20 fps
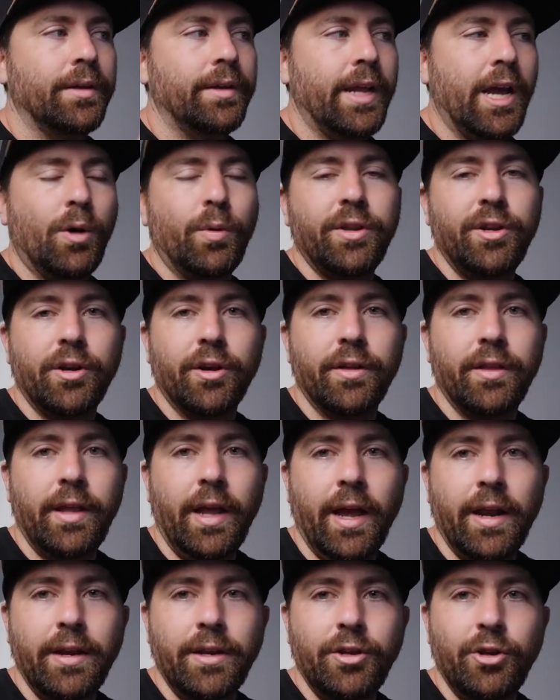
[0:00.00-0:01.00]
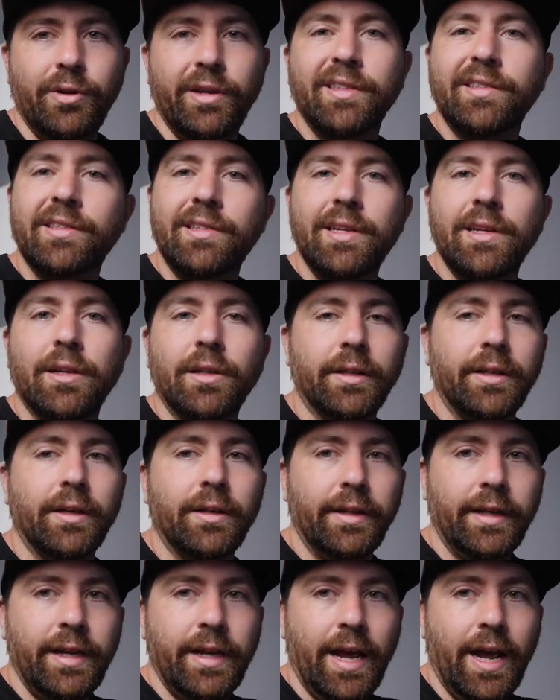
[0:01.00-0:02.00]
now when you go to the edit, you can see
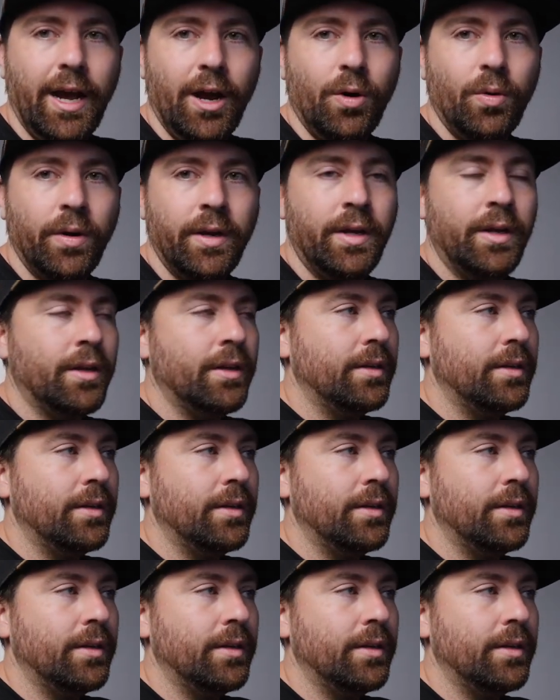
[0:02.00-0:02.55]
clearly how